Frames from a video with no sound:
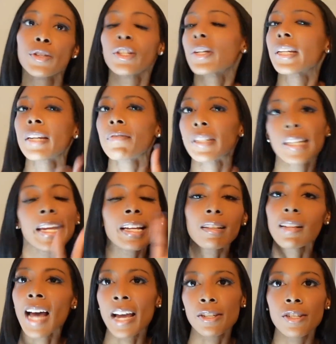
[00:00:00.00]
You can even take
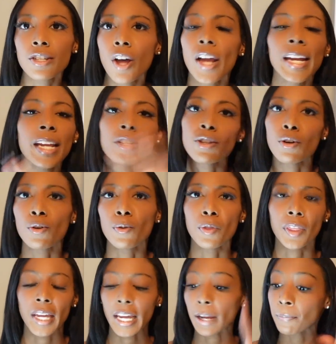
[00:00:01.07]
classes on it. It's a whole
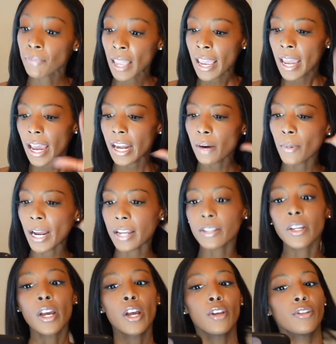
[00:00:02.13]
thing.
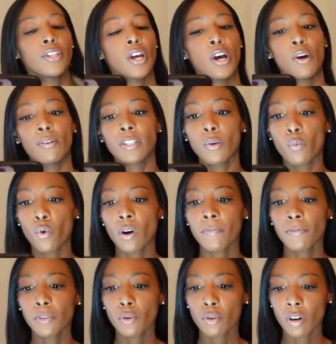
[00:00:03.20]
Anyways, so it's a warm
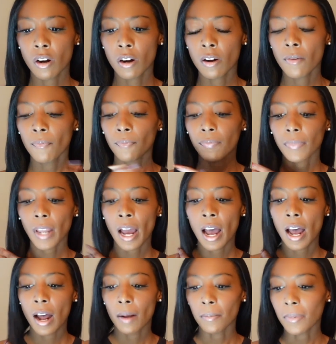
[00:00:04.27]
floral.
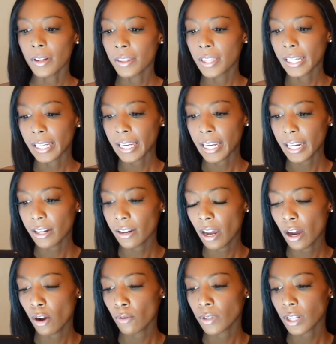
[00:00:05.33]
Uh, the
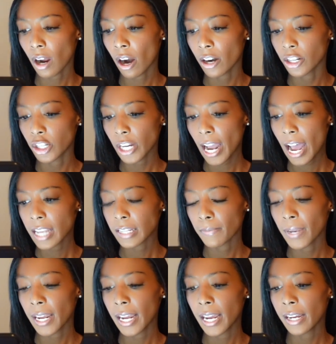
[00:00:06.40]
keynotes are
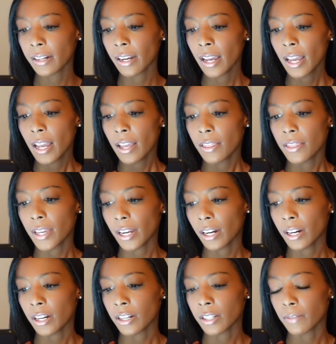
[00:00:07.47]
jasmine,
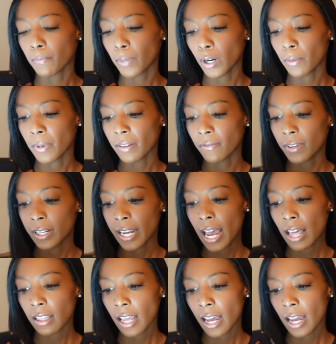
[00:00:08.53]
there's bourbon
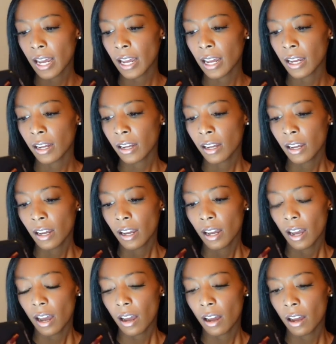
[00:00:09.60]
vanilla.
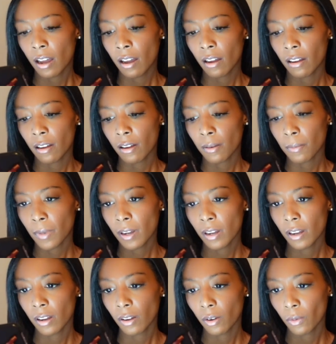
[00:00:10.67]
Um,
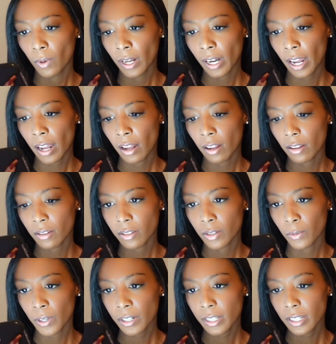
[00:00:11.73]
what
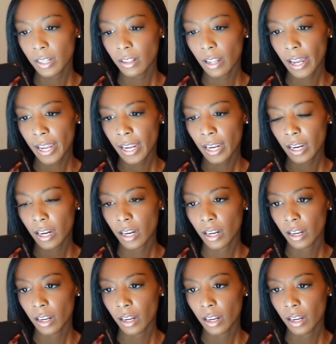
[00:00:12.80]
else? Where's the like?